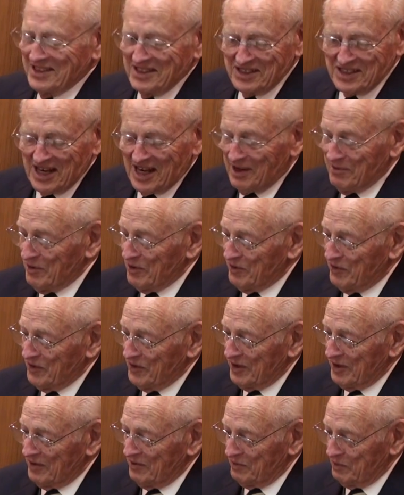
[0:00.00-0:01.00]
job
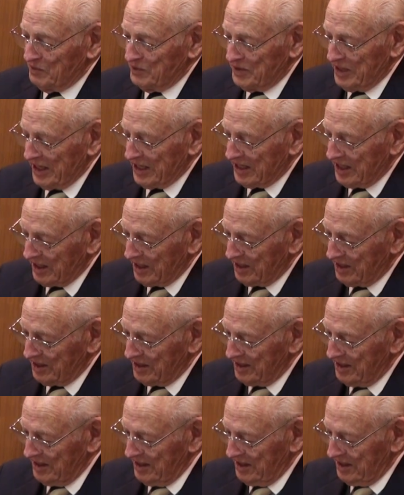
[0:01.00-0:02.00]
of taking the
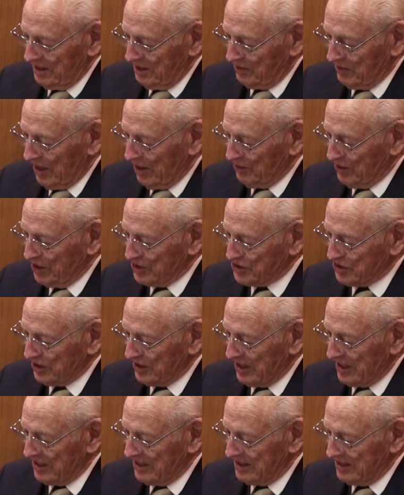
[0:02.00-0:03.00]
ground
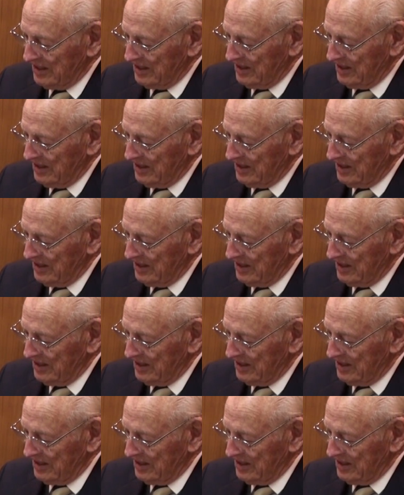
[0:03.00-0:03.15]
echelon